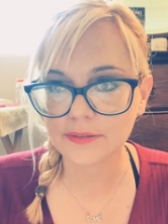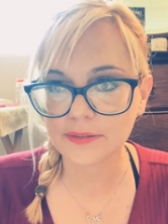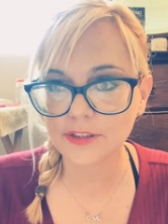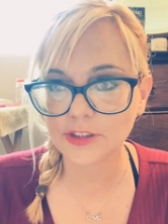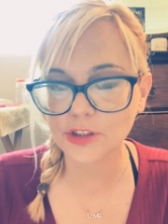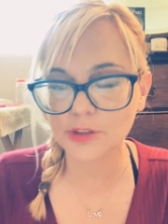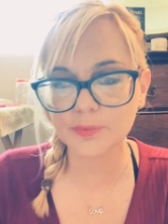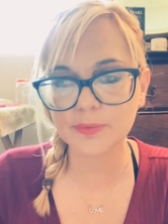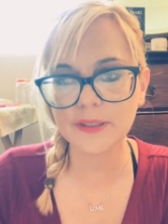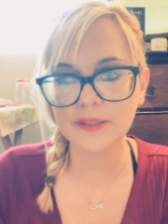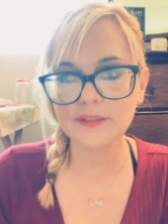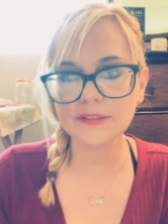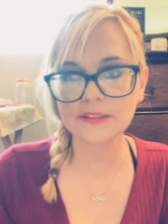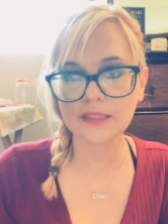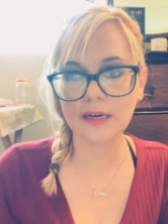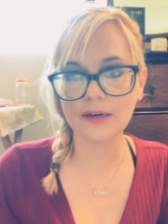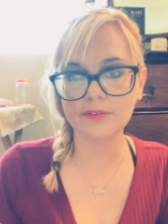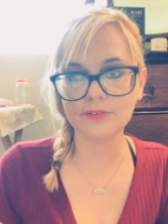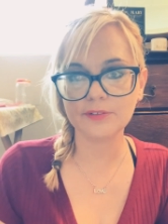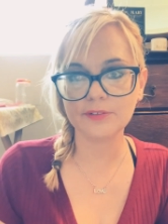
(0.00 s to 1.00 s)
Because your real
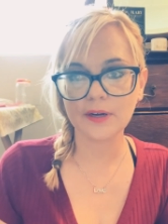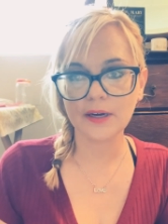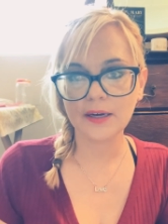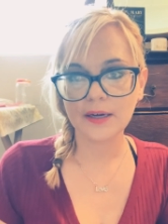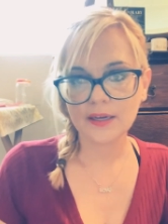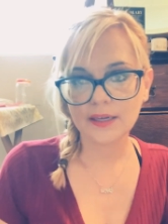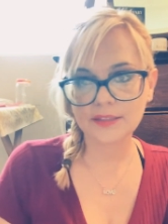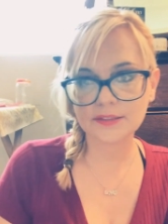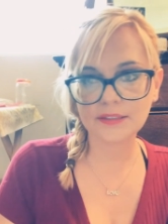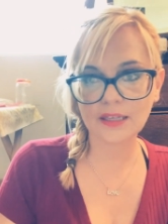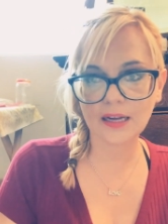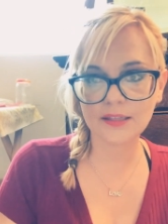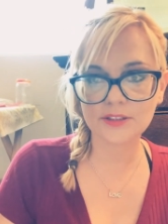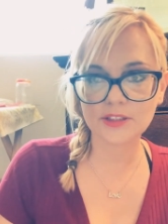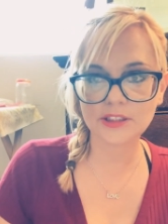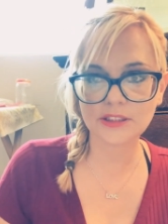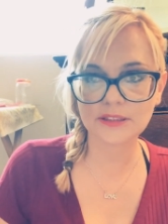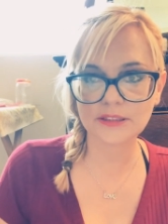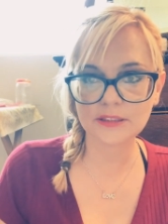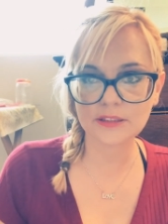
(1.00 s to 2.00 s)
self is not
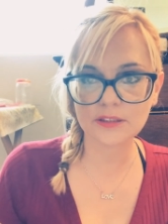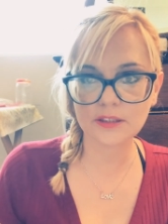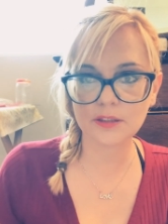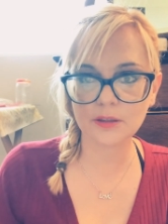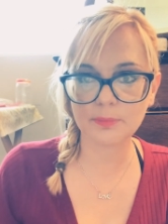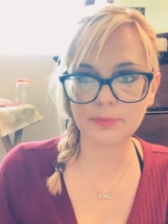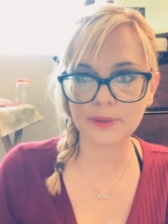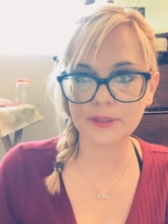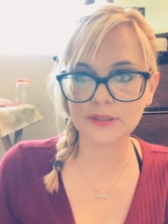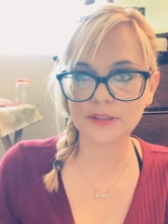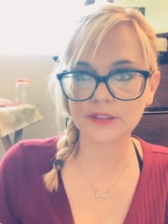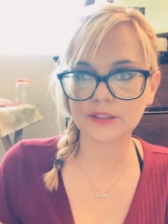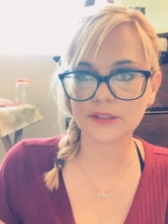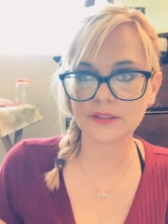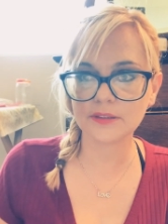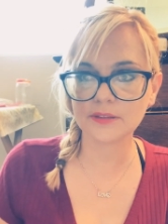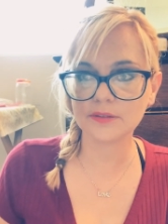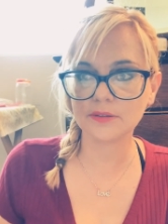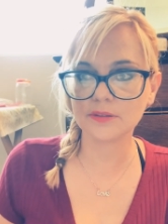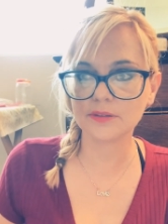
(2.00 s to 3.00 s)
just this little person
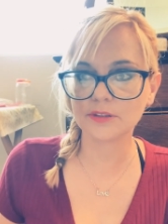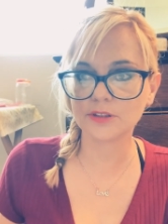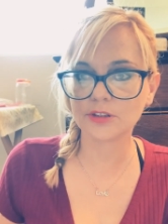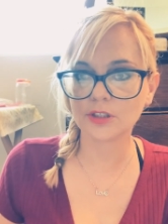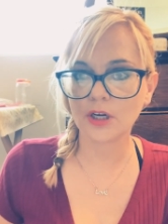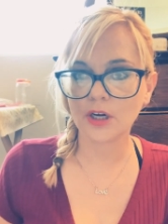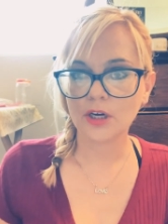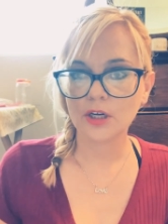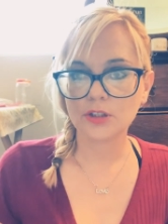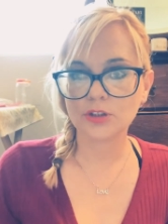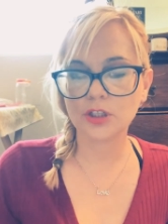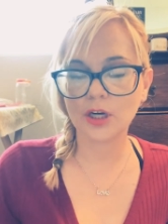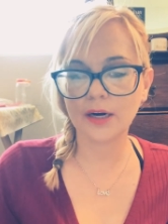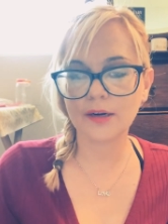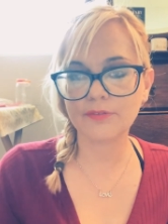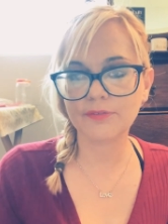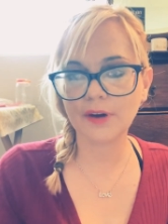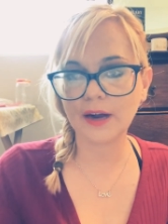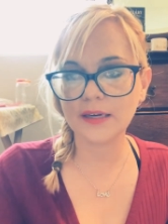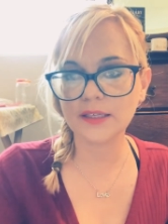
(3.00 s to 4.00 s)
who's trying to
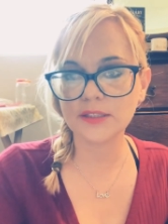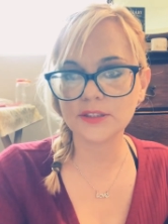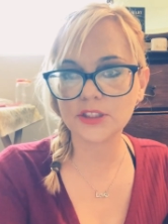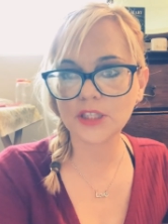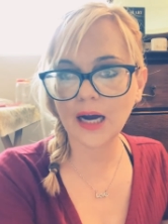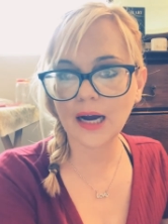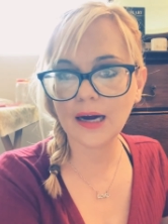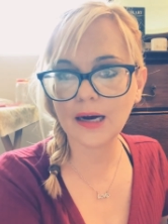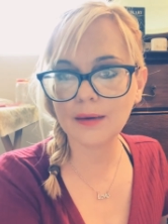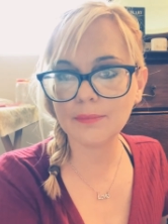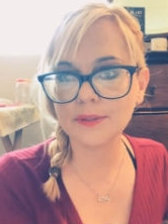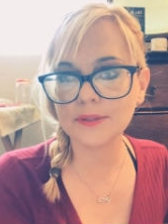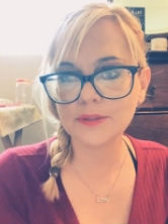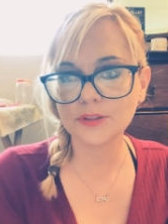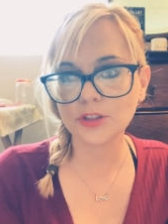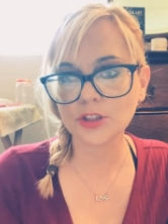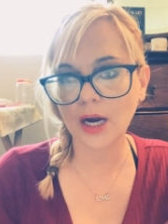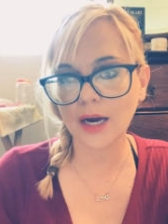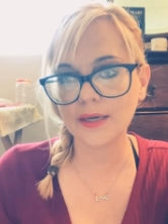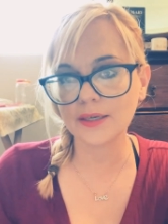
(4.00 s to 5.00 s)
find a job and
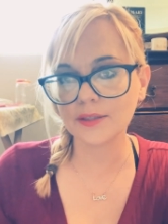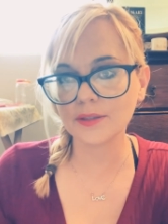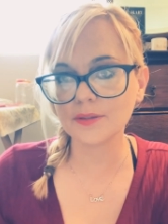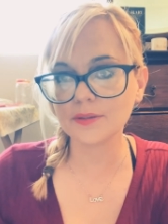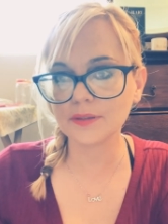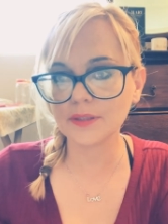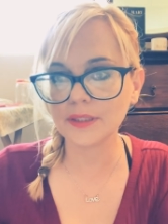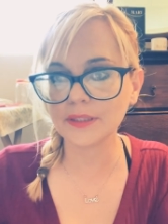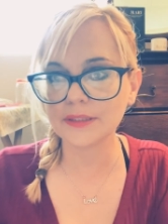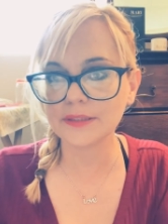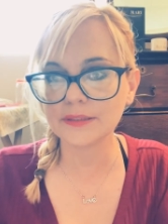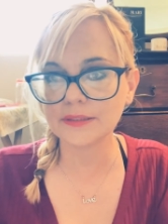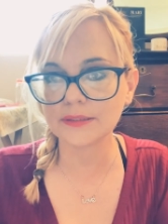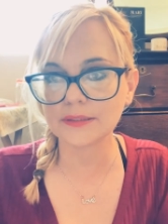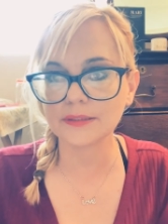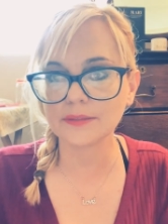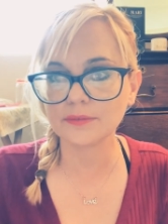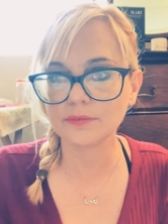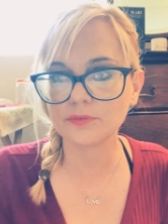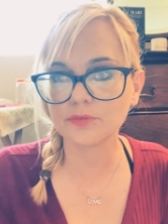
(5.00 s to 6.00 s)
trying to do this
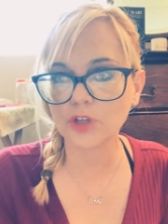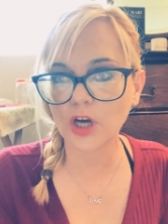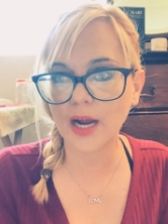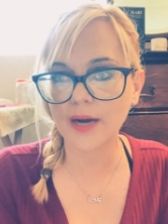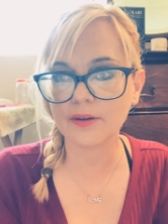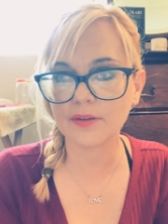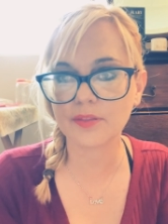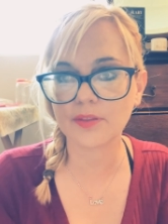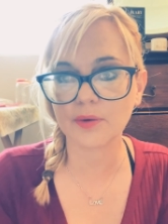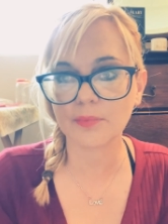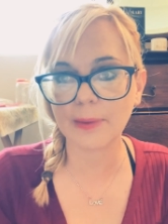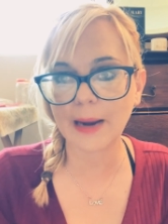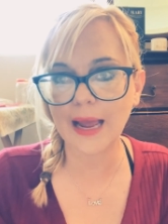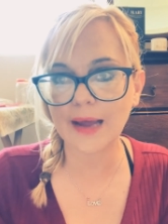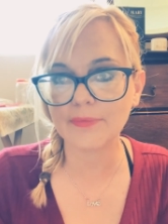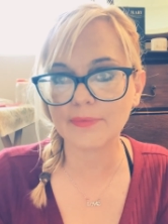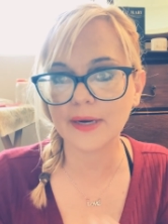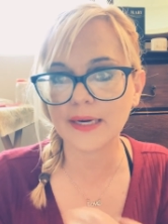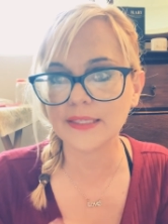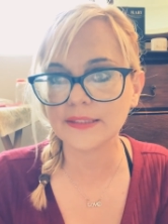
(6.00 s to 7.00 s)
and trying to, the rat
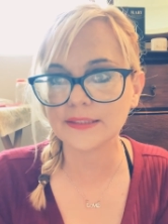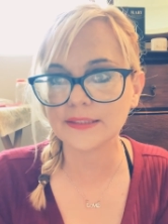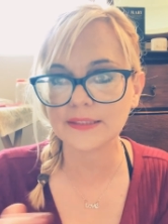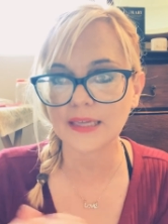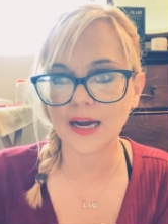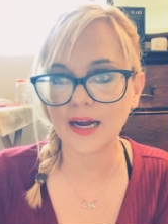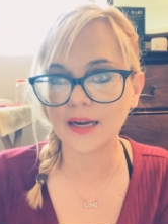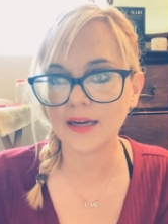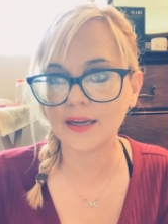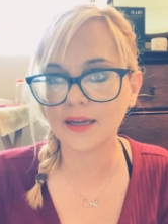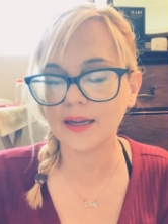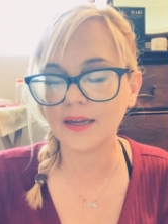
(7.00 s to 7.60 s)
race, uh,